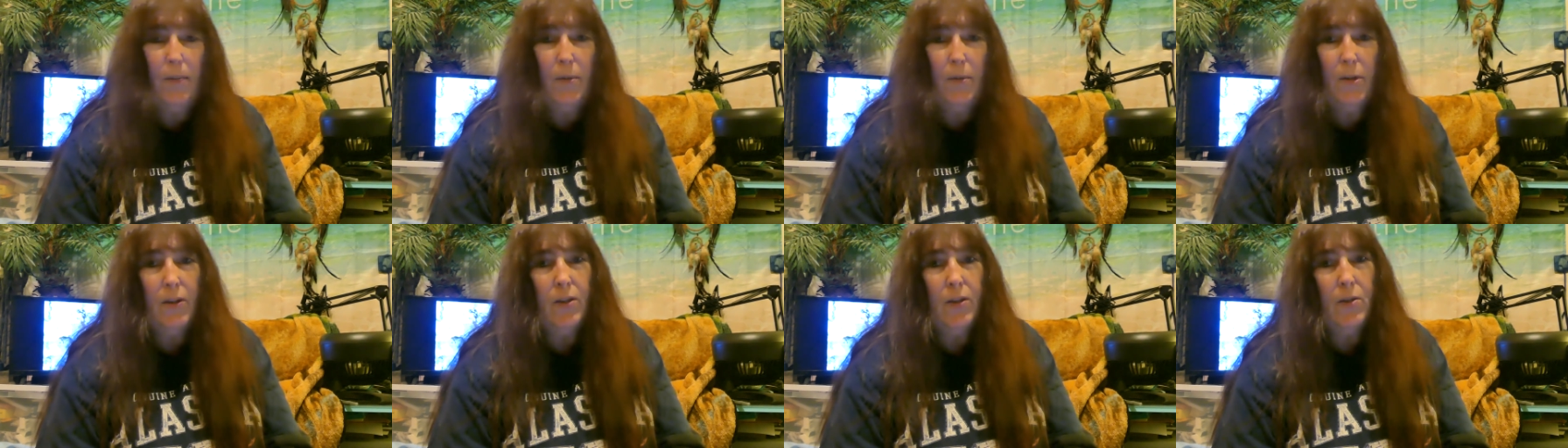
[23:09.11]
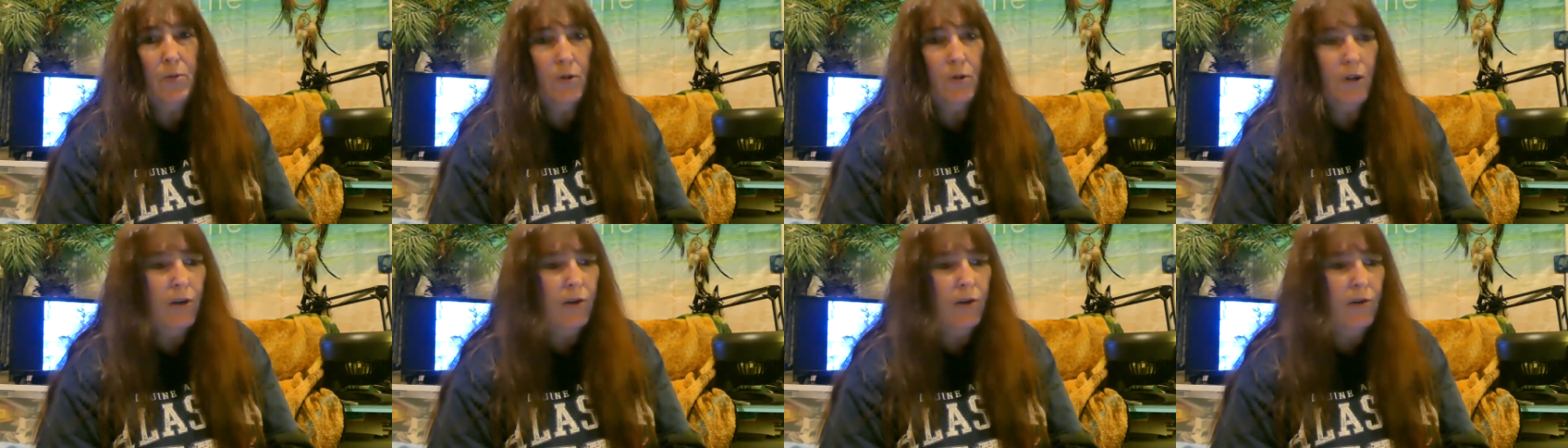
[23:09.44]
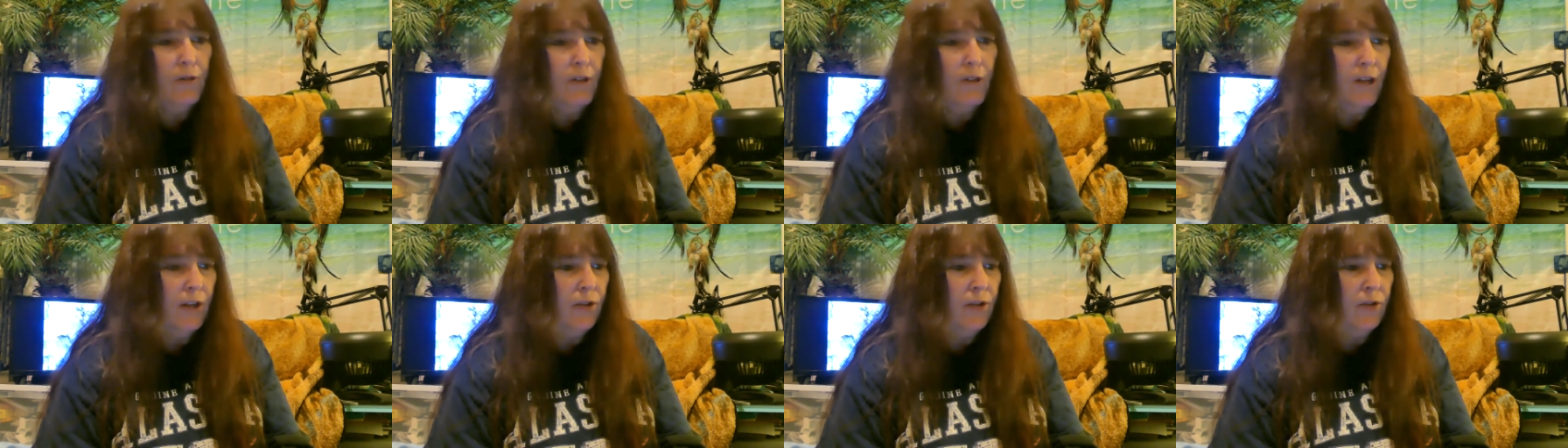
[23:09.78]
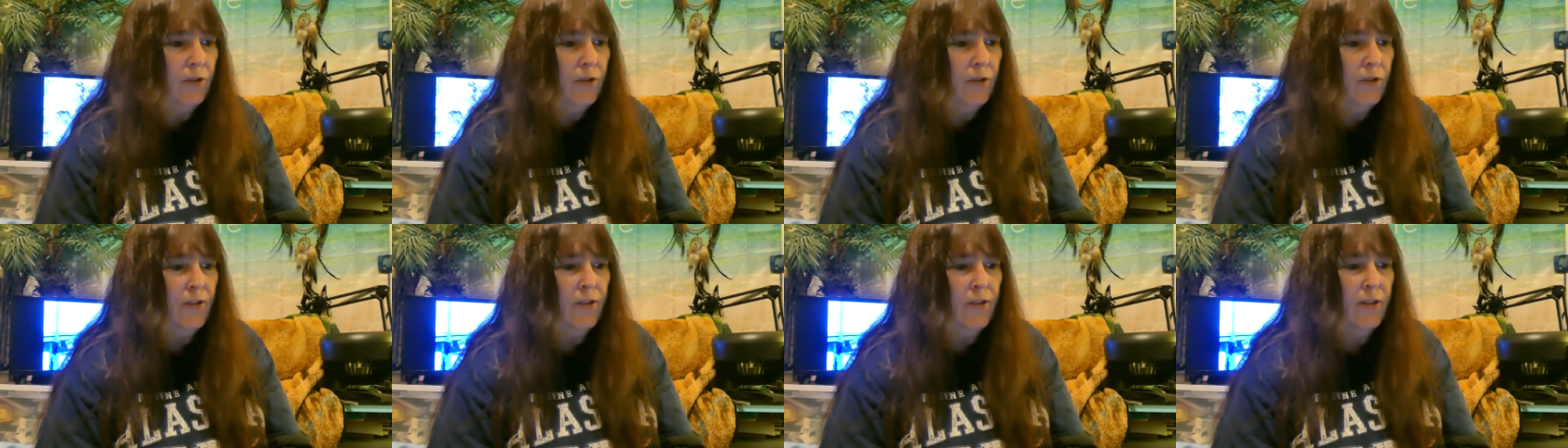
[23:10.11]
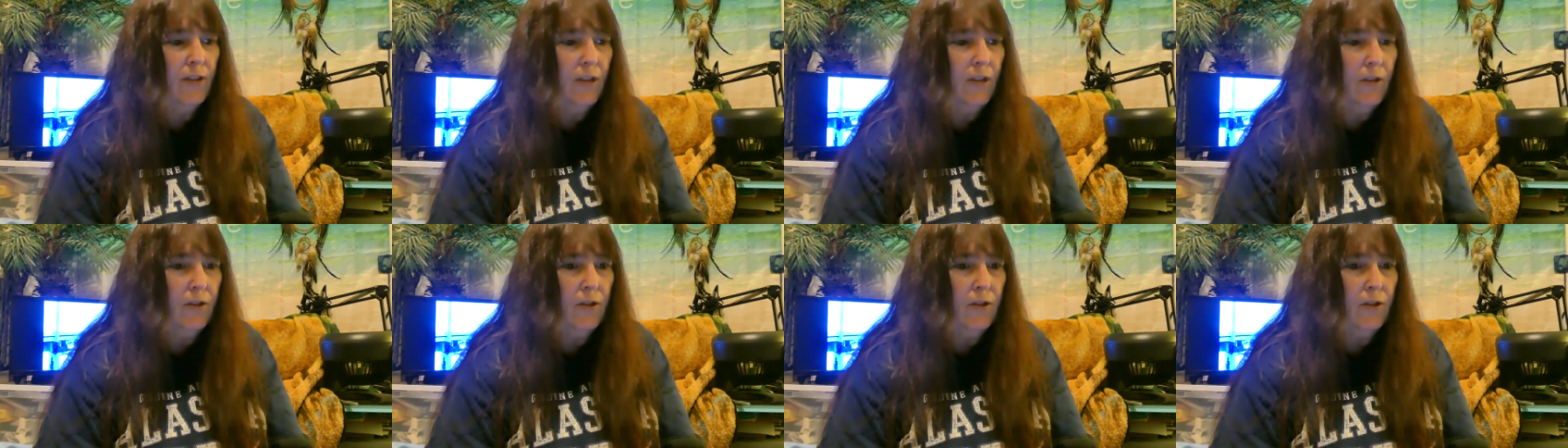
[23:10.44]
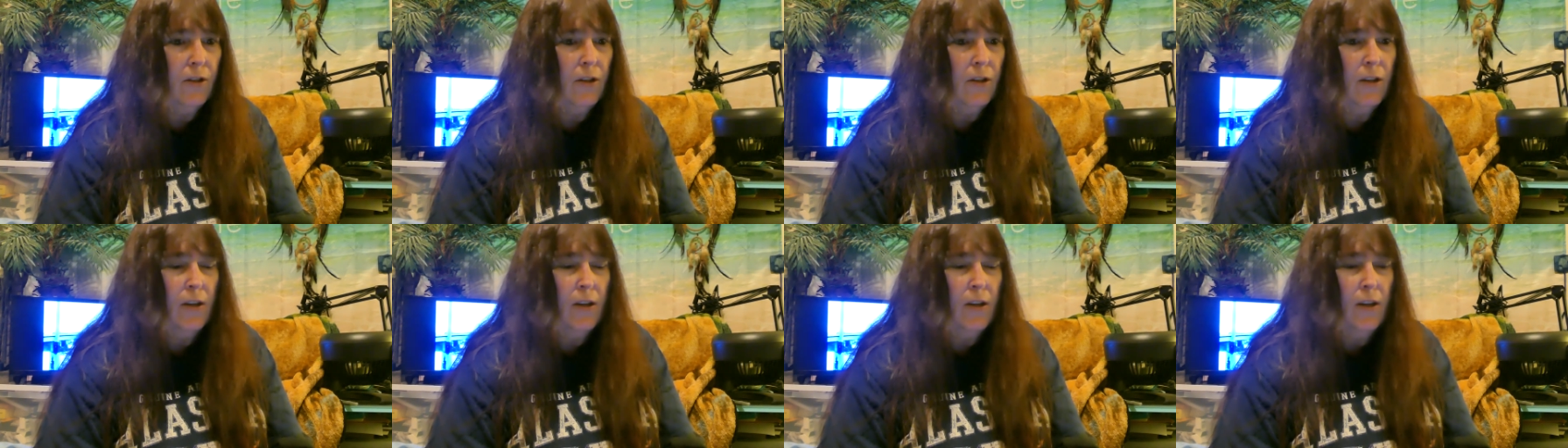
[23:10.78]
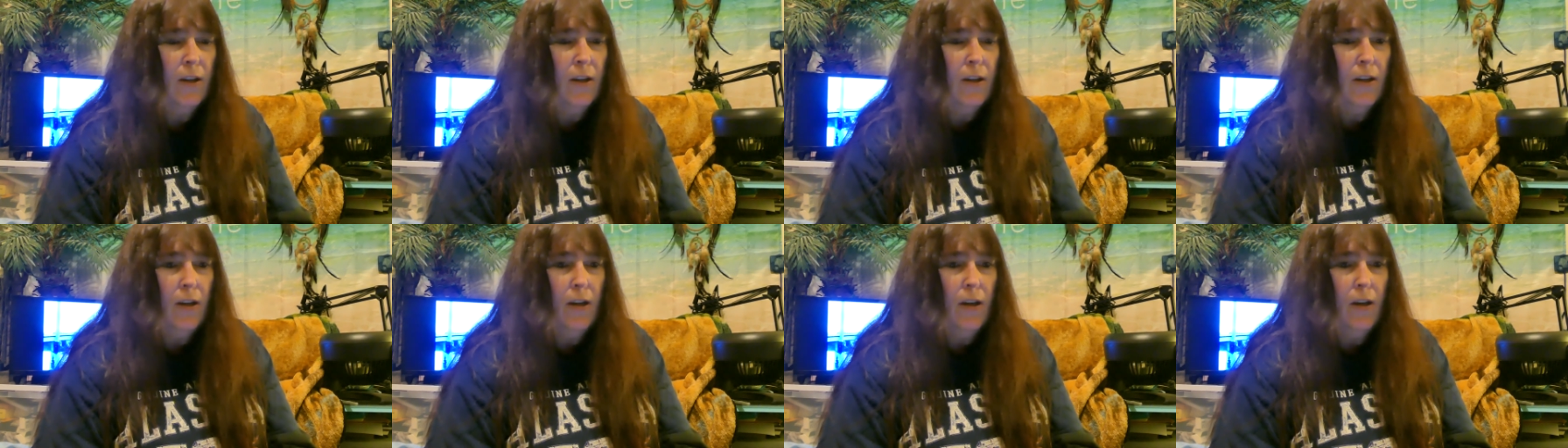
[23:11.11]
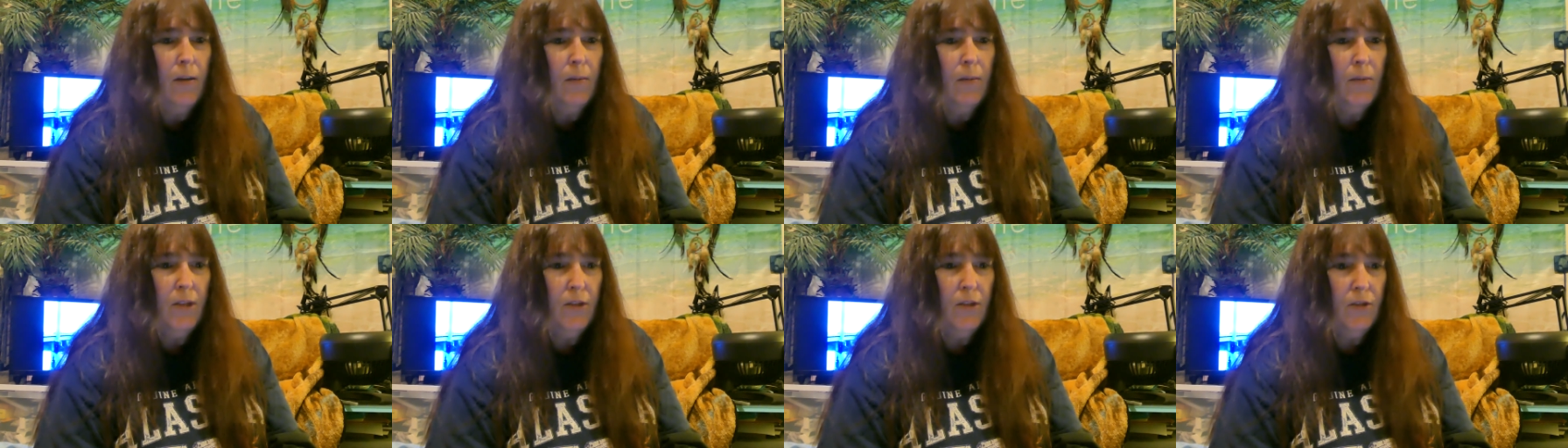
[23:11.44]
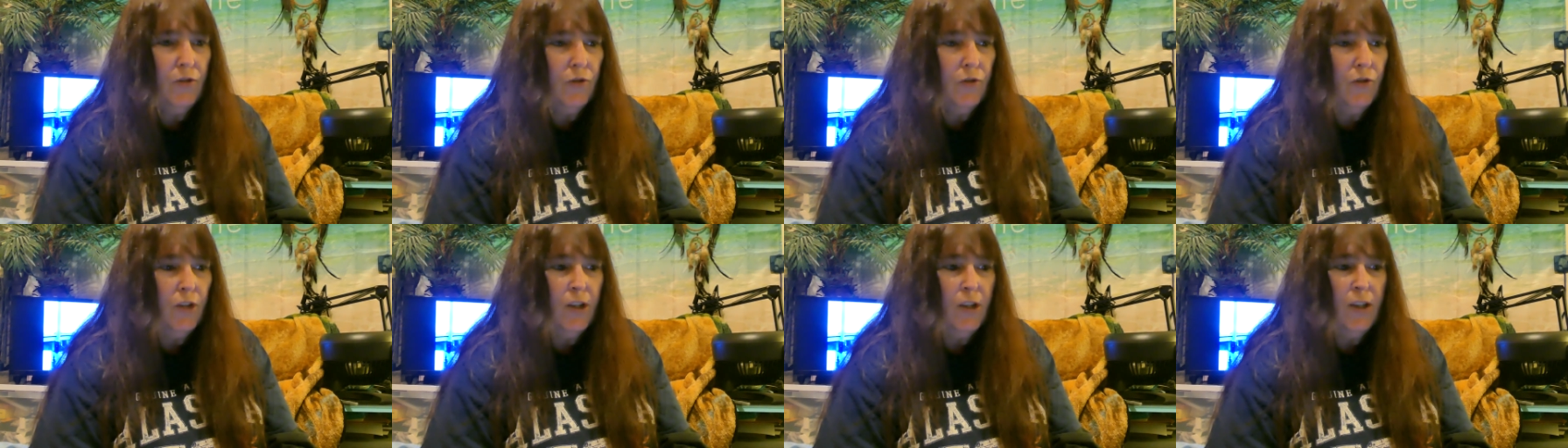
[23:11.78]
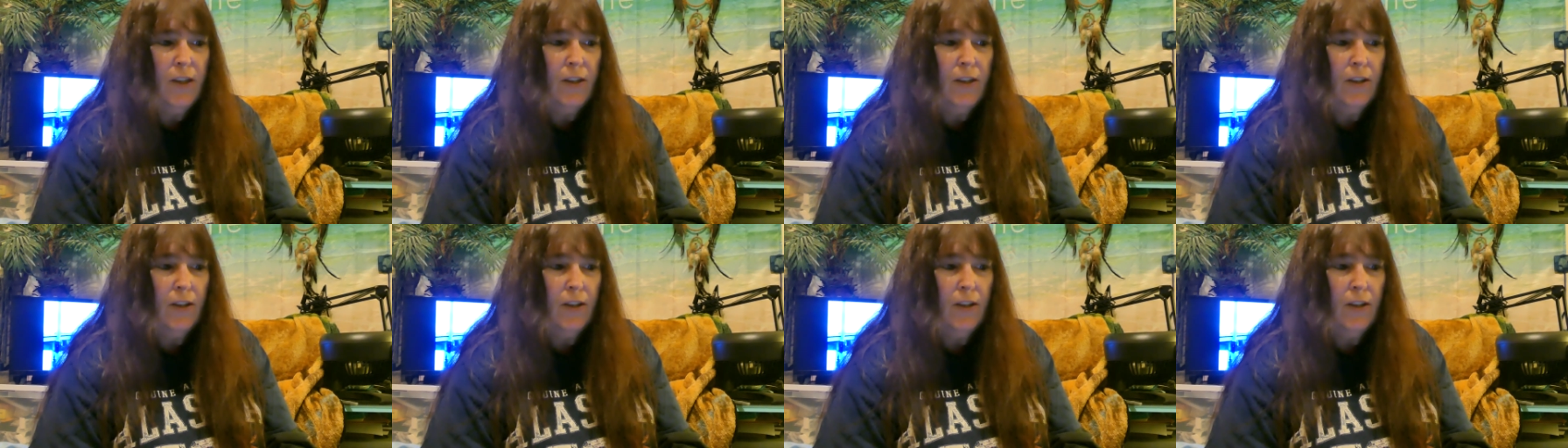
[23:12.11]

But there were other naturalists and other um, history